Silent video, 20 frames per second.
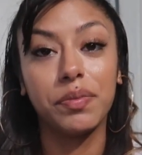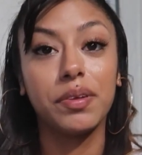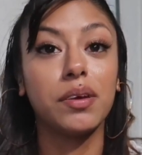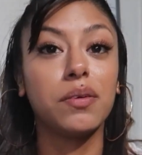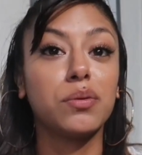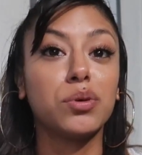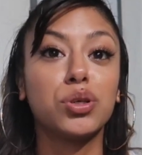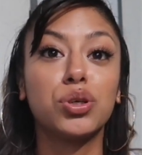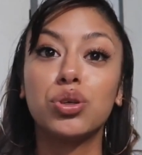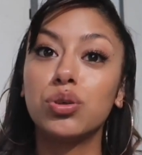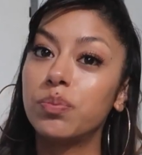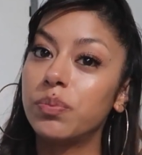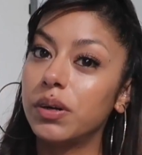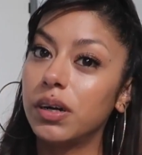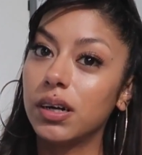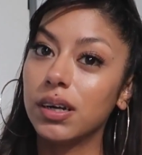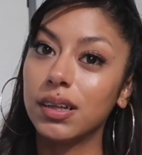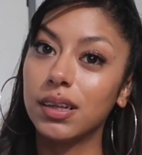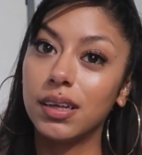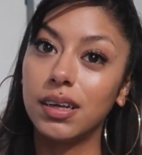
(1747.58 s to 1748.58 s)
It was super
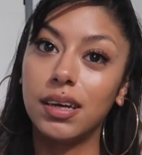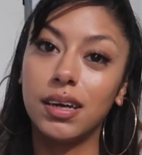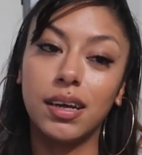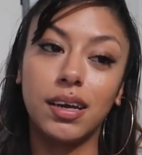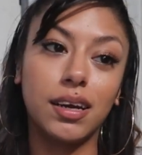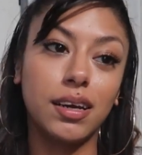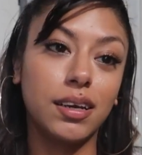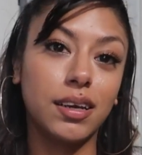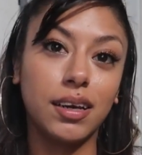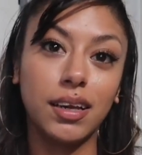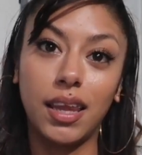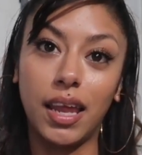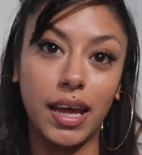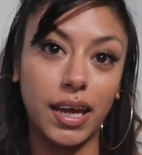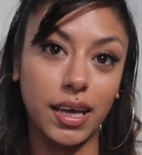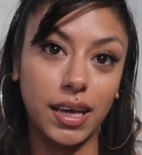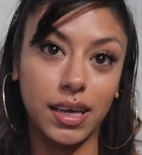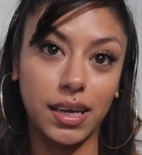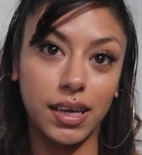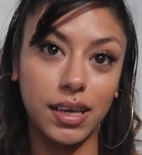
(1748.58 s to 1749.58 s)
ugly and I didn't
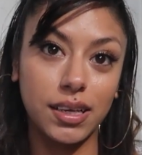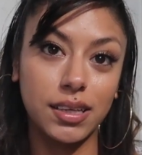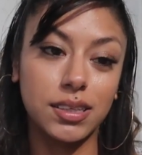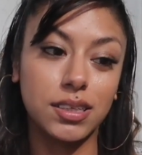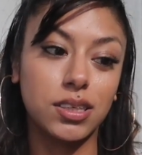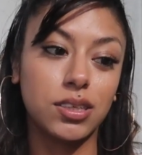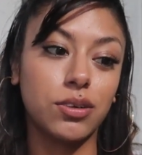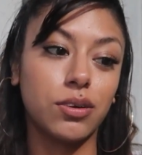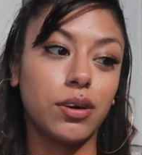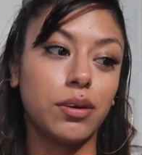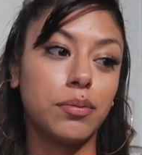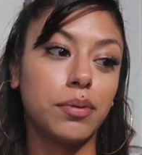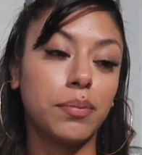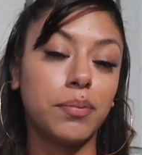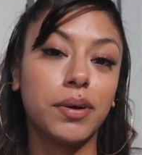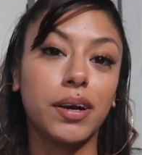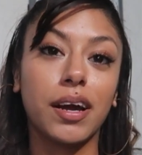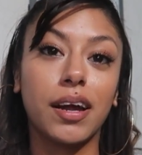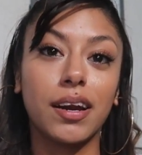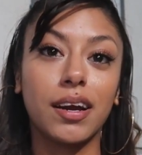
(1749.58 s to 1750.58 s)
like it. So I
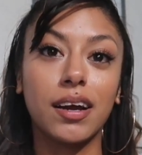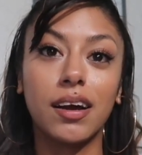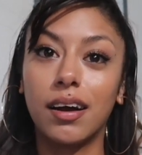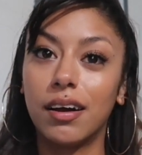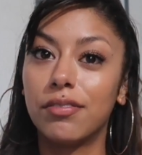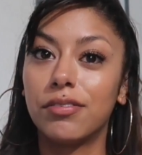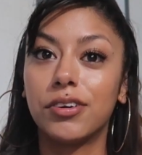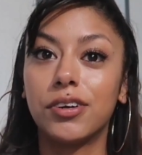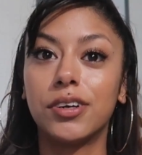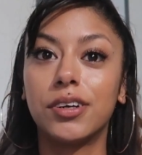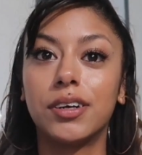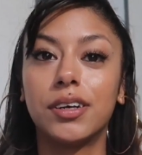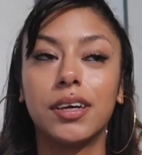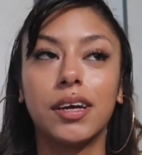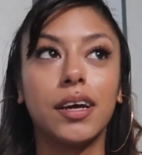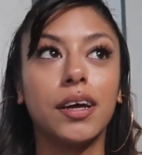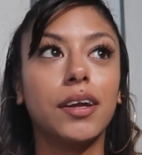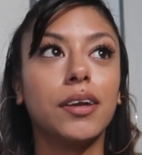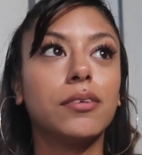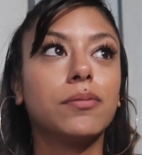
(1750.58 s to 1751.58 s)
remember I got it covered
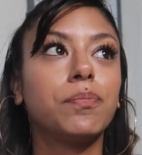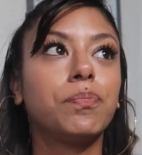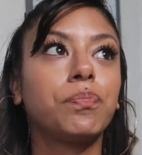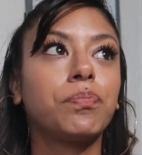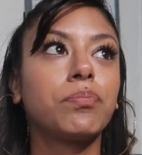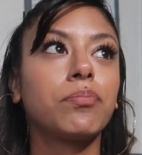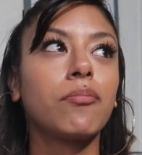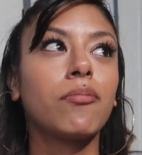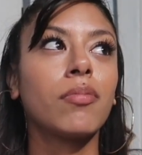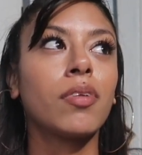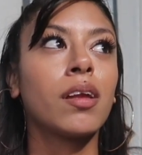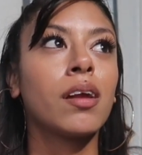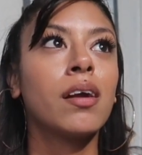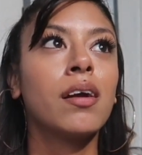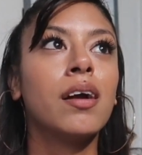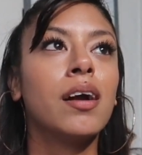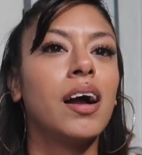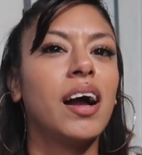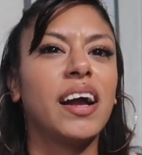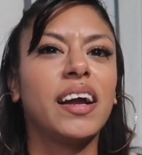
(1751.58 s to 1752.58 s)
and
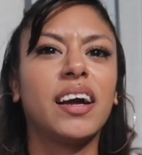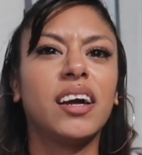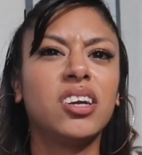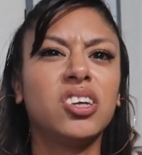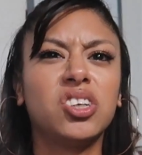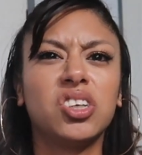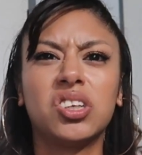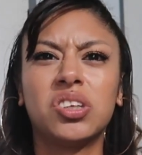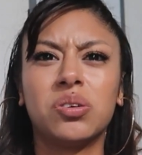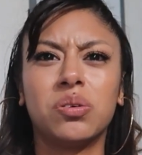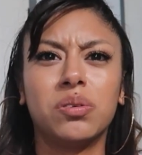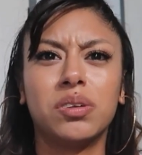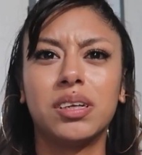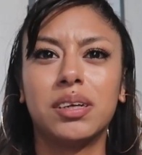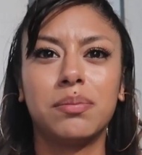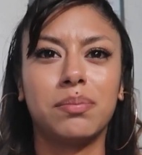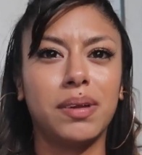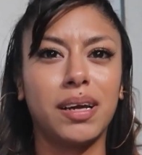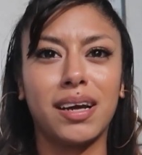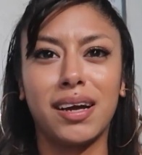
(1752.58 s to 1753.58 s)
I kind of just told
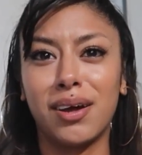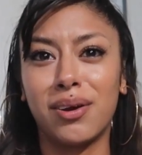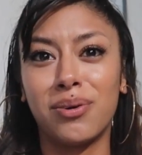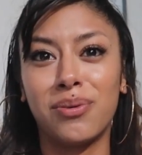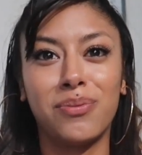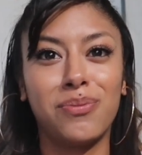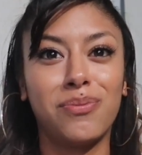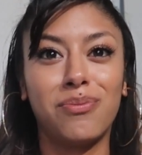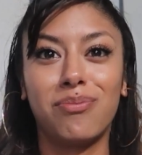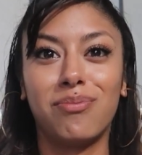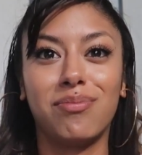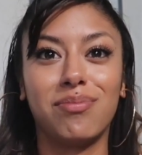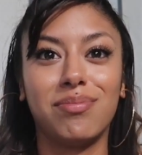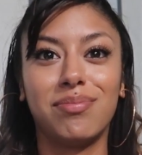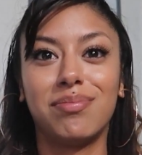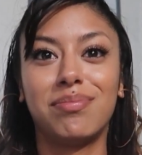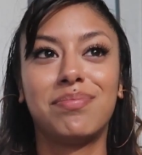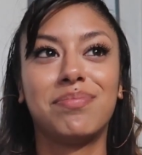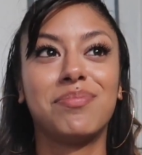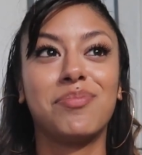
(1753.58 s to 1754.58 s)
him like, I don't
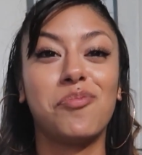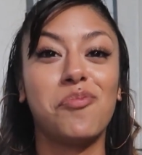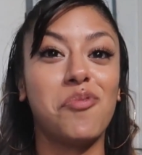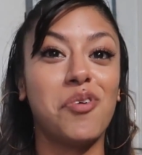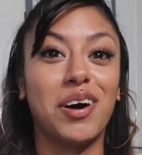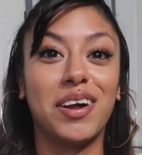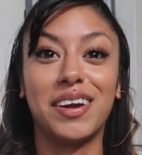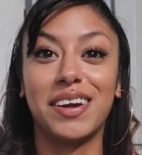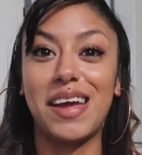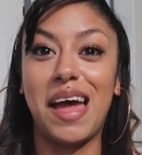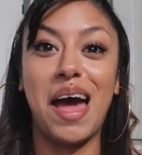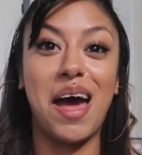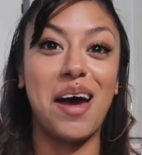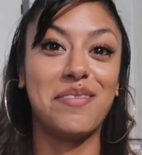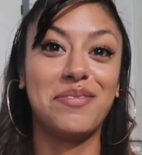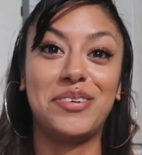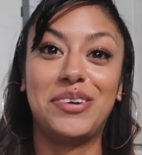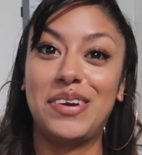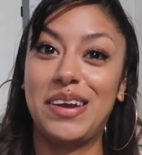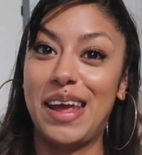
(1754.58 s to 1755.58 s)
want to
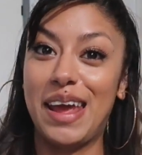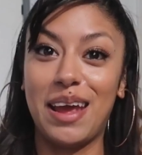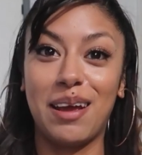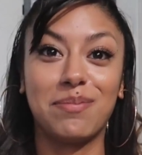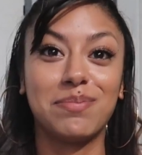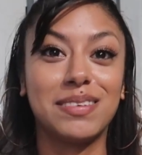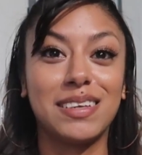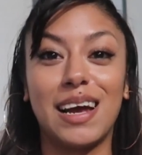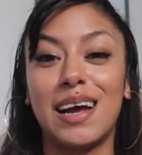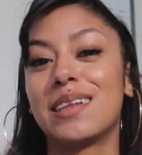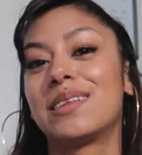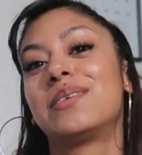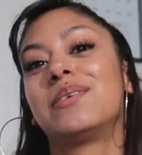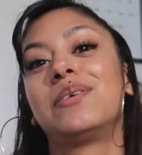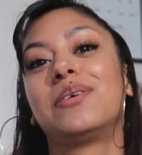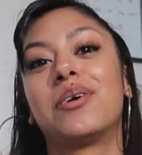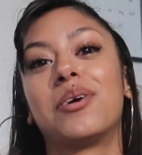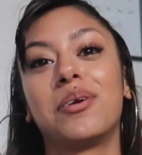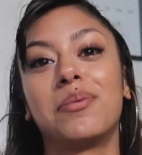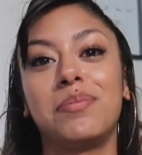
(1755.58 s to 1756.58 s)
have your name
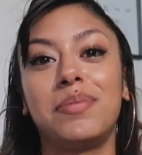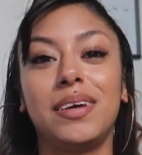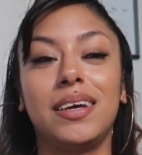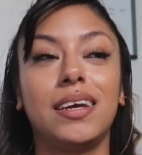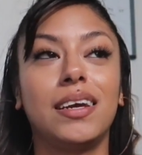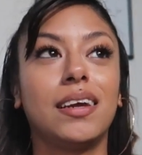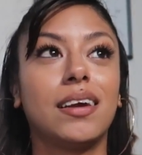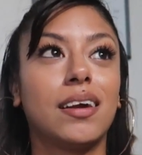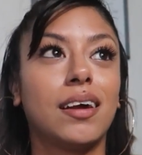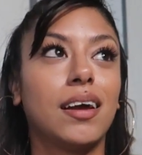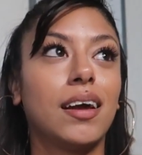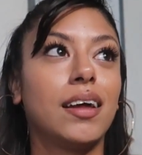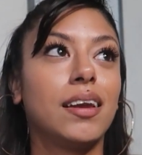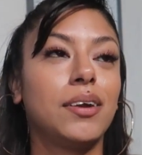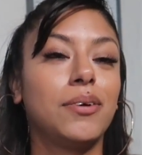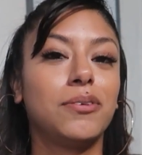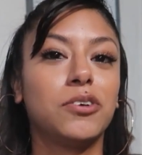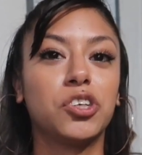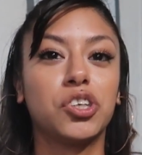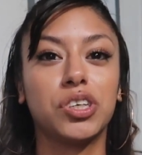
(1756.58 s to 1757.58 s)
tattooed on me, and
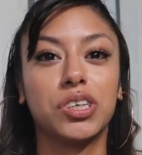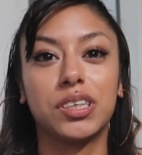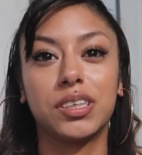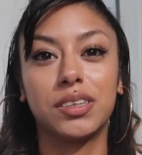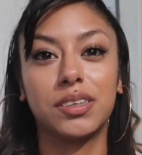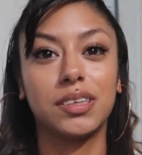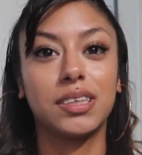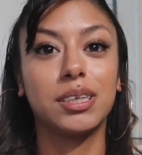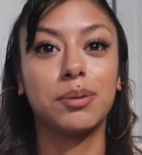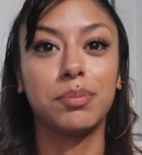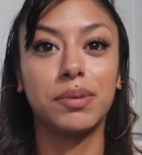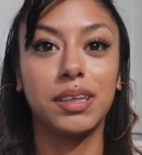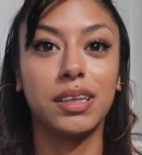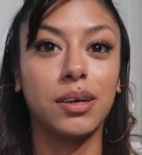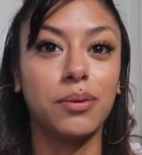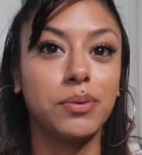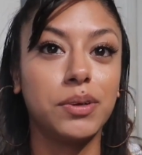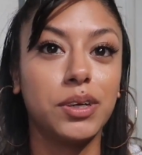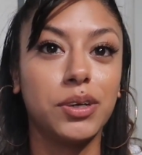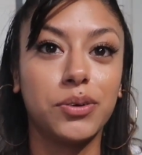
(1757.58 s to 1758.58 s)
it was just something
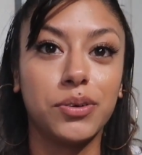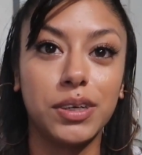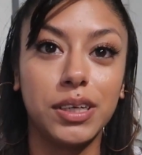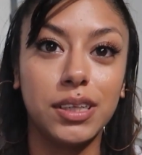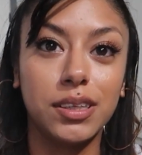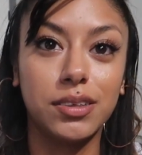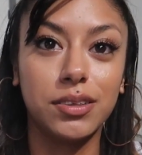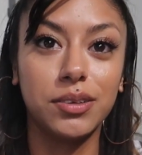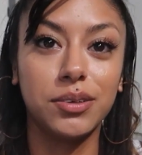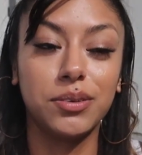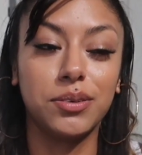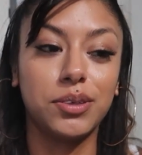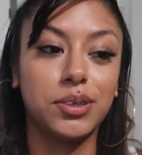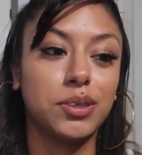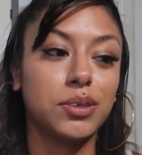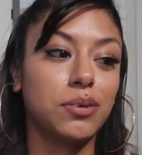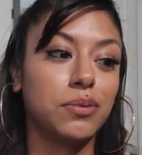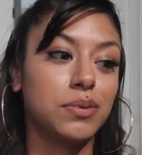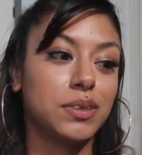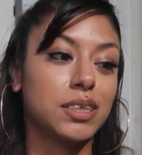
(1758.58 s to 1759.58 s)
that we agreed to.
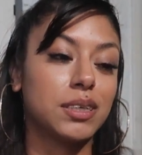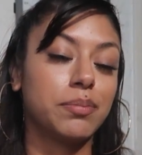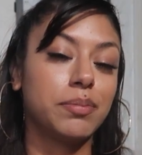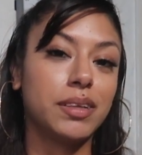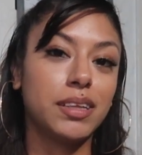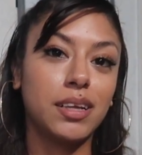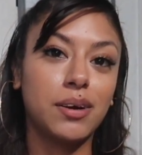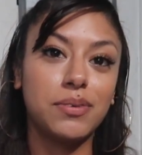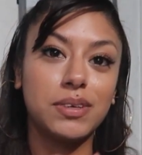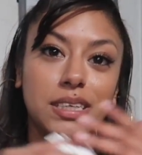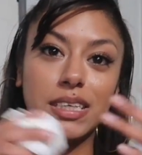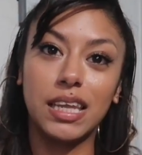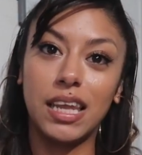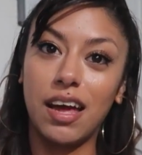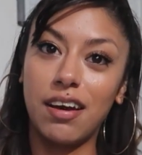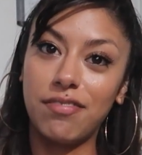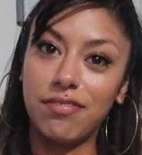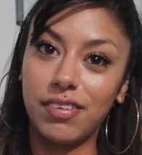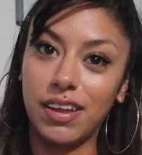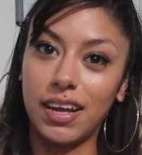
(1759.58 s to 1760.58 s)
So it was something that was
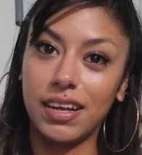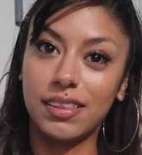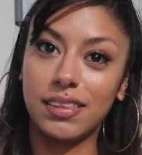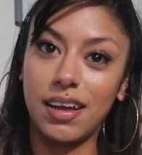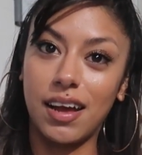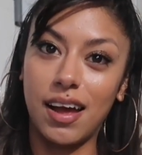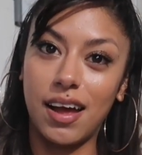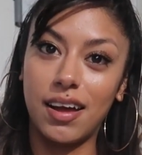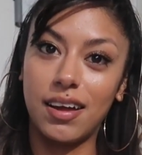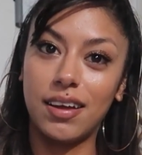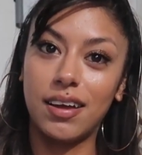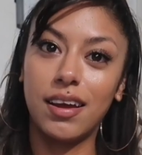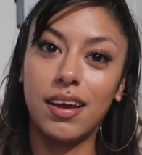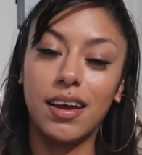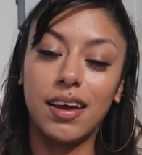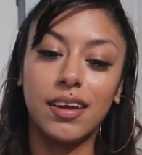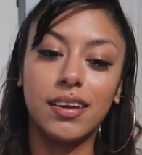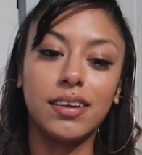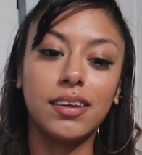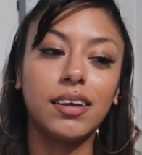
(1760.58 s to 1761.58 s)
left like that.
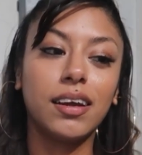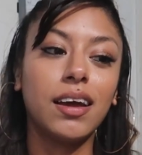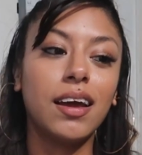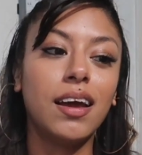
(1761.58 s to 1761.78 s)
And